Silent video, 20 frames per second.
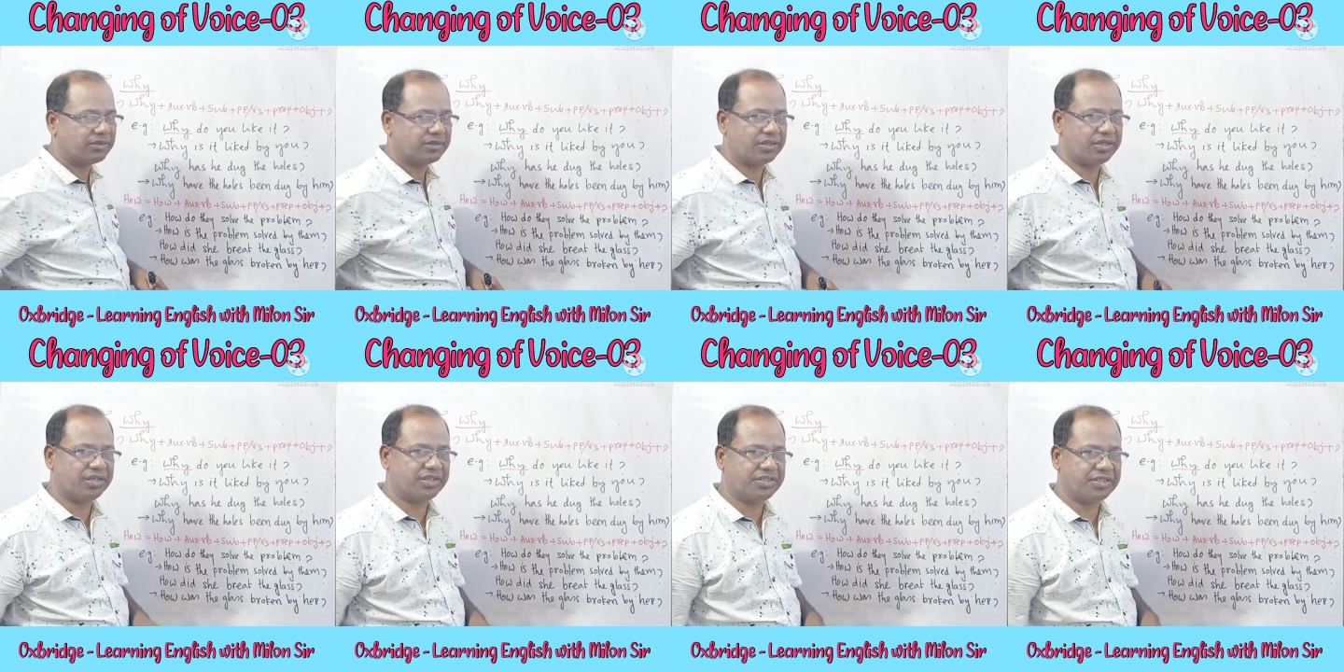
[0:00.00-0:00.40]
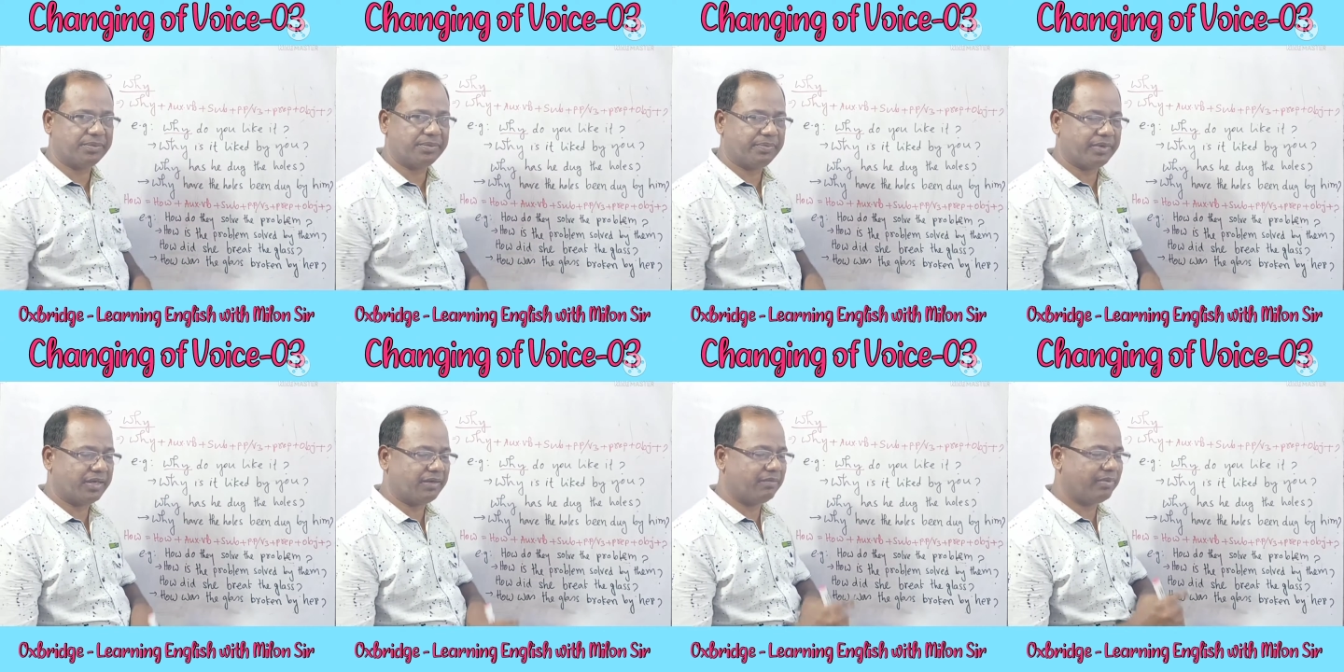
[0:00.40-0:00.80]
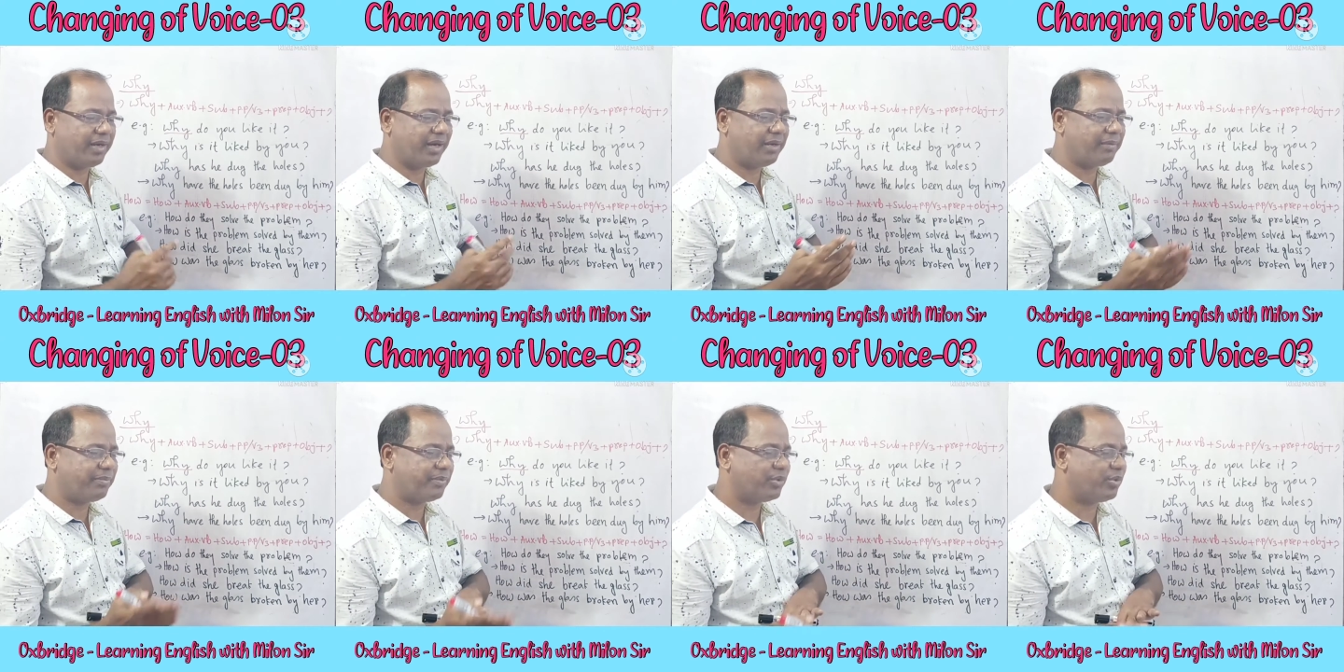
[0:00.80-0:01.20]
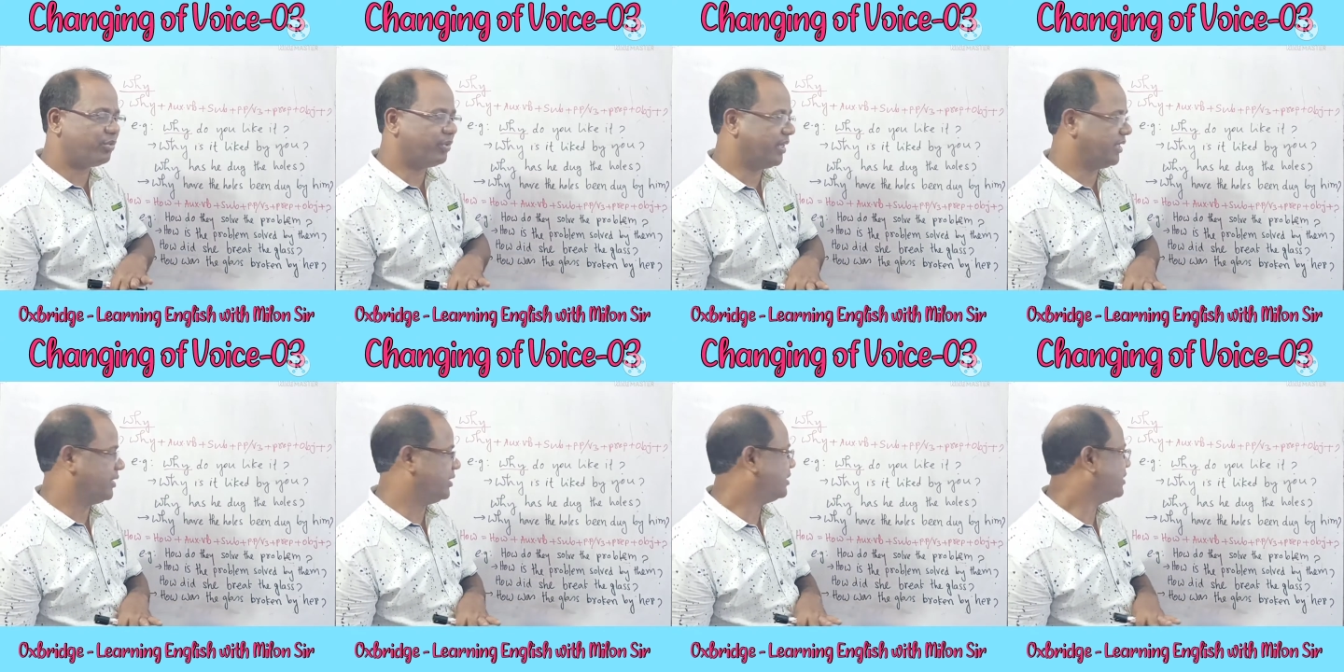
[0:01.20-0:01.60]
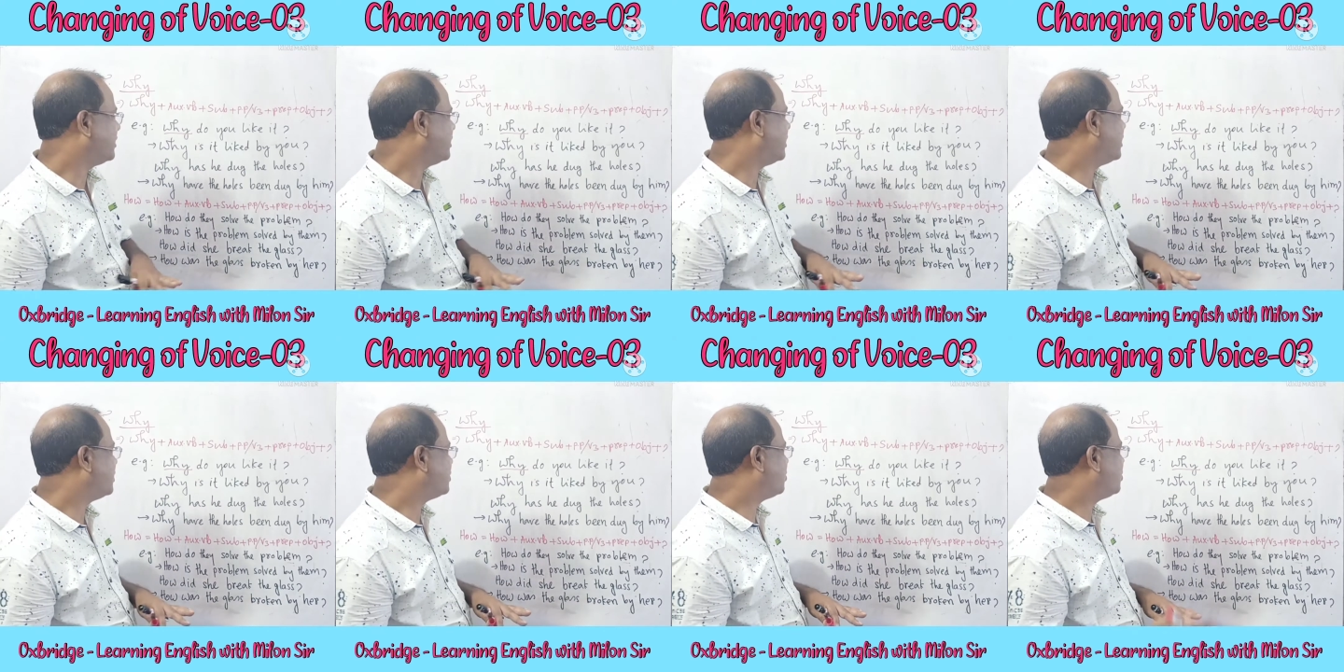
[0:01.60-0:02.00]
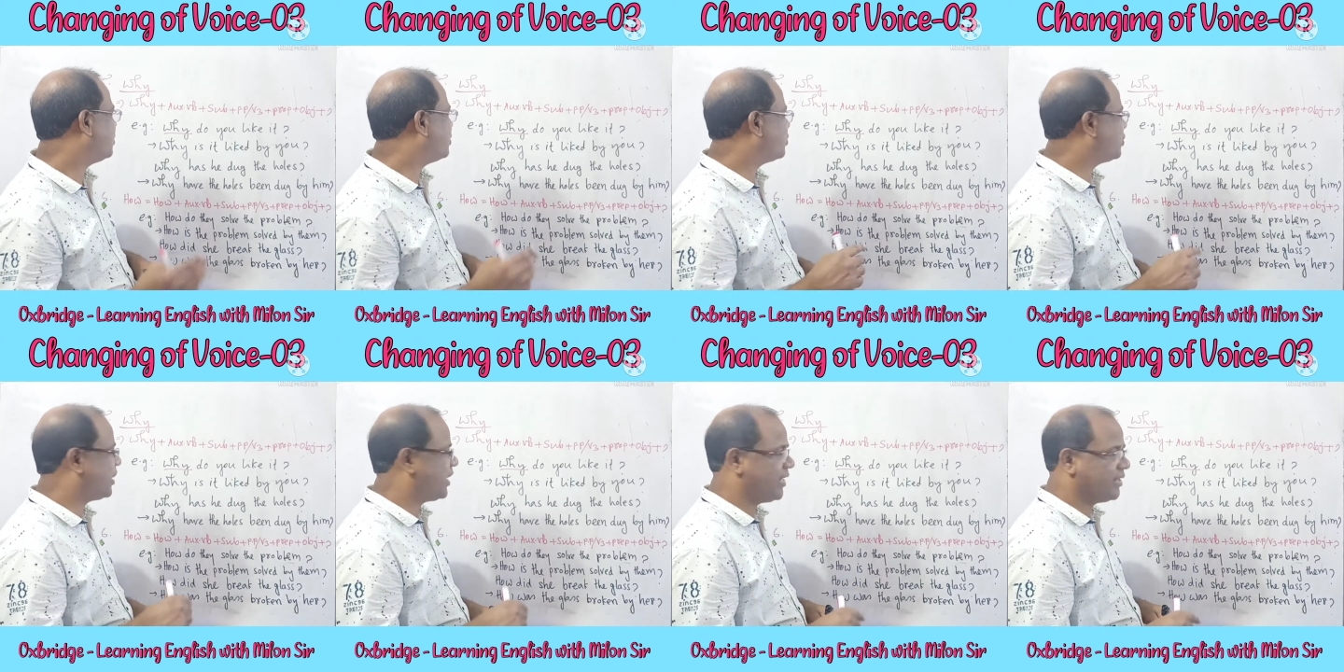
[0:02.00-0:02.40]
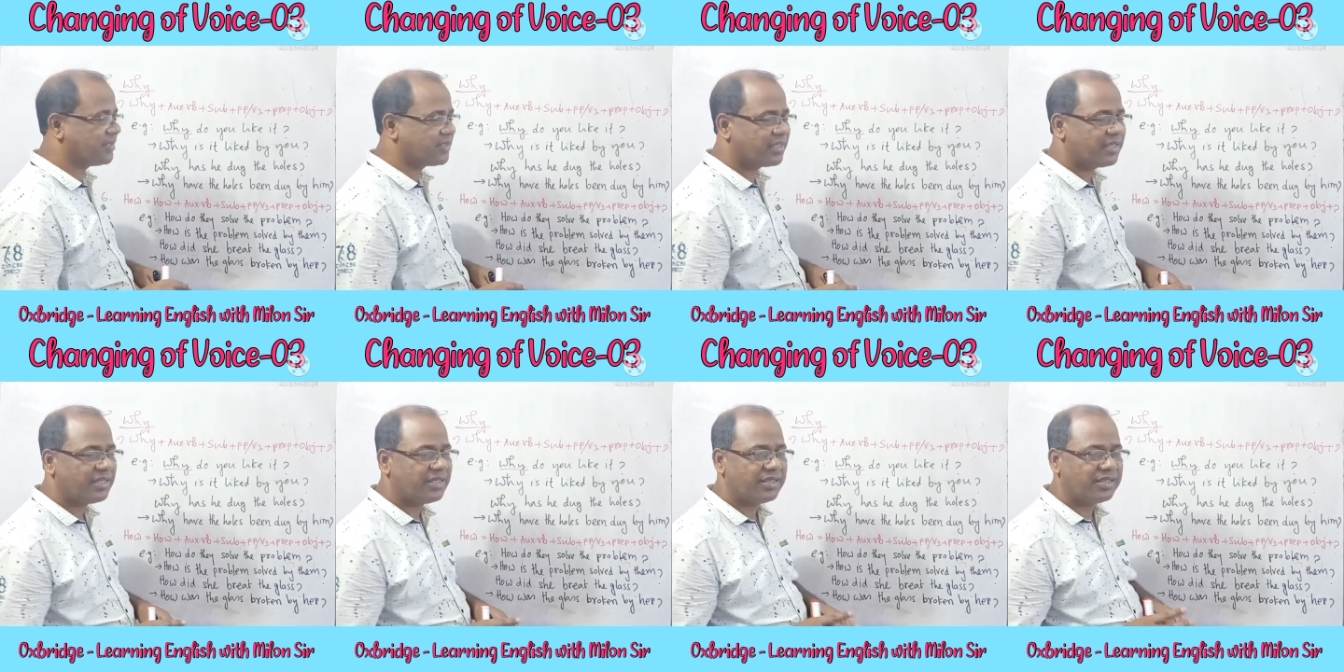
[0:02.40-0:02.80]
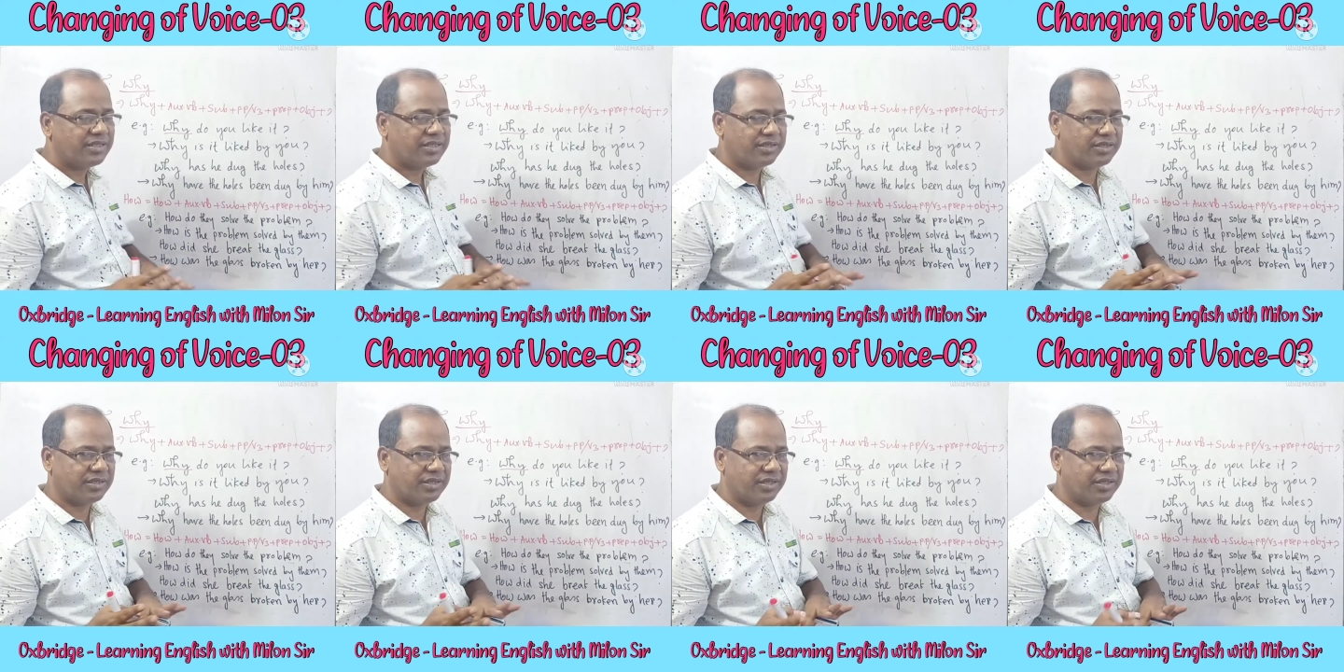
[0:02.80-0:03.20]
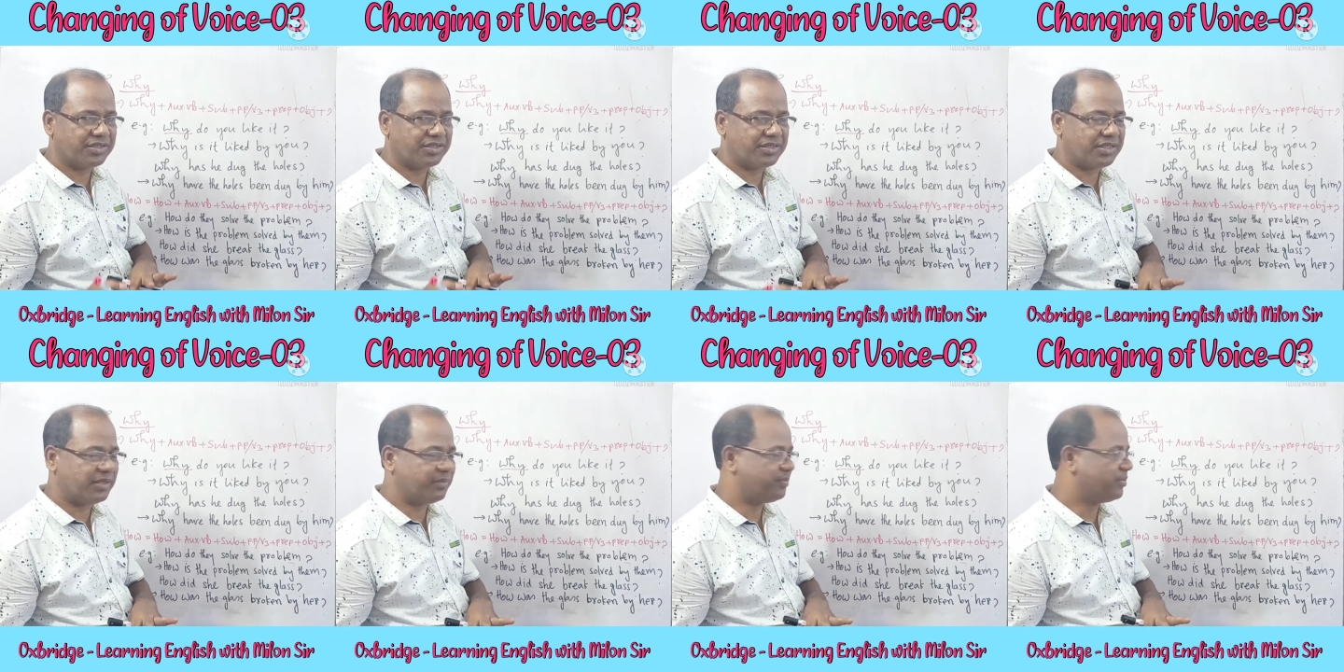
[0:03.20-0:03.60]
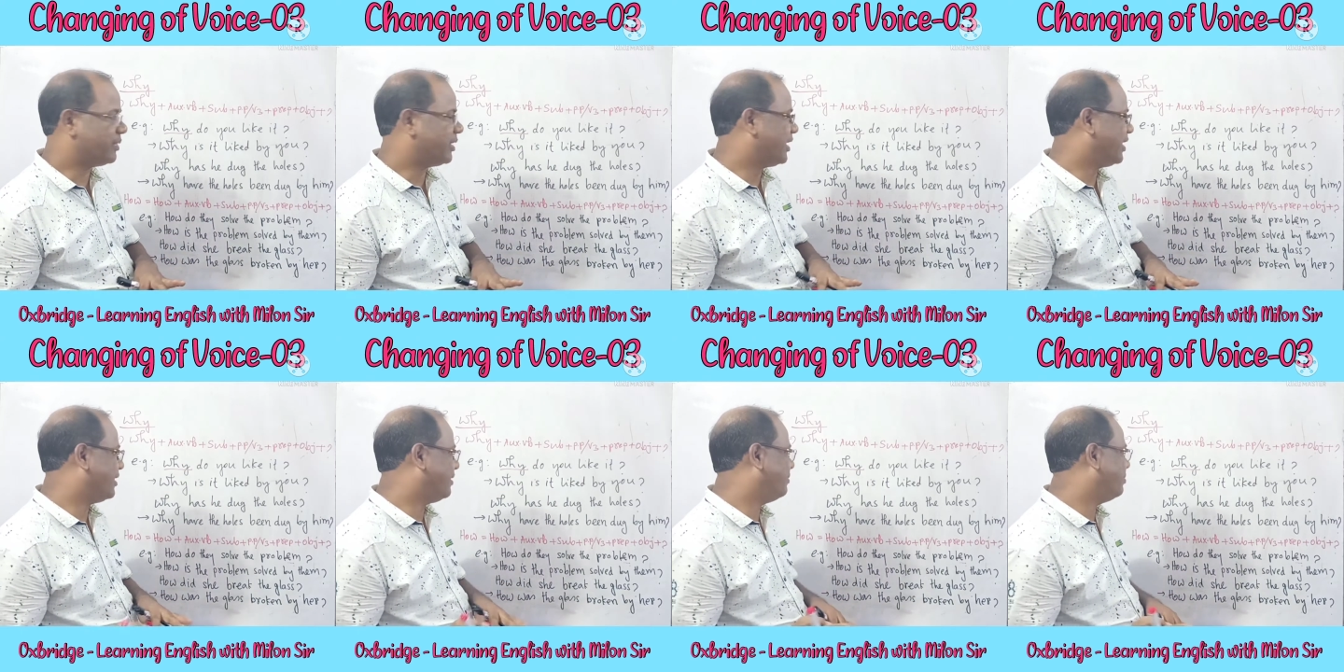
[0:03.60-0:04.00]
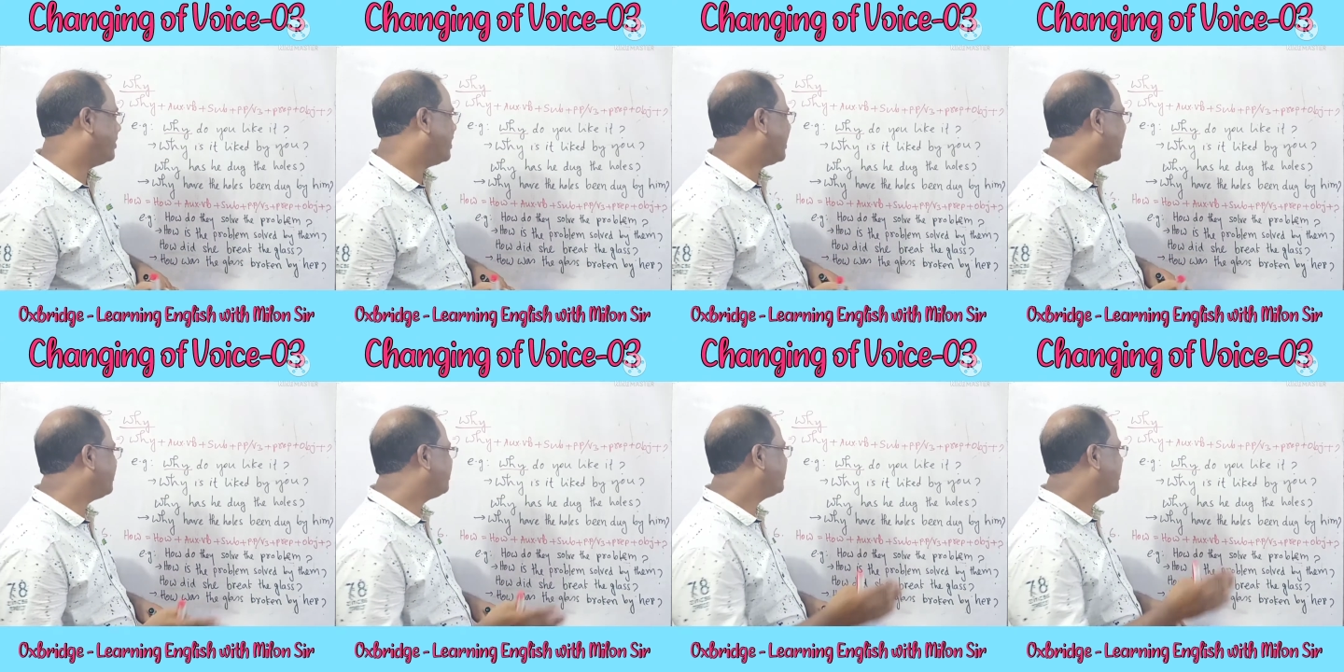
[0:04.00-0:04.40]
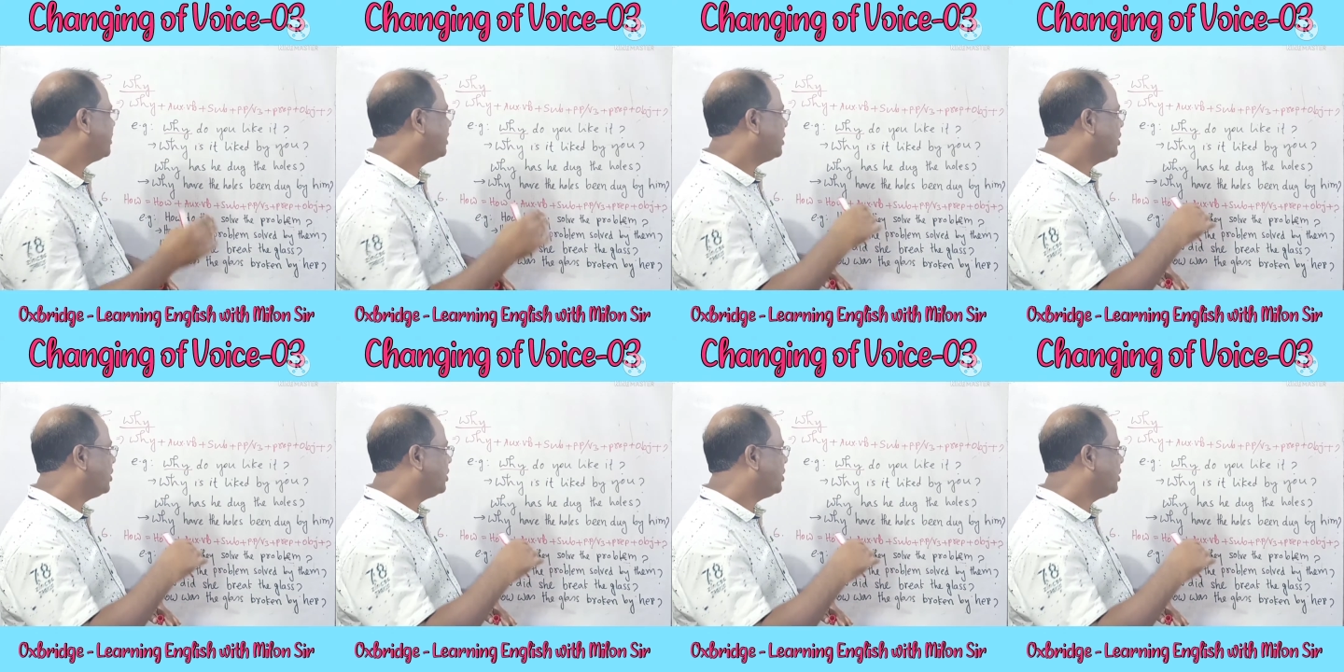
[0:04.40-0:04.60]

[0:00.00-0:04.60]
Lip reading: relative adverb why, and we know that relative adverb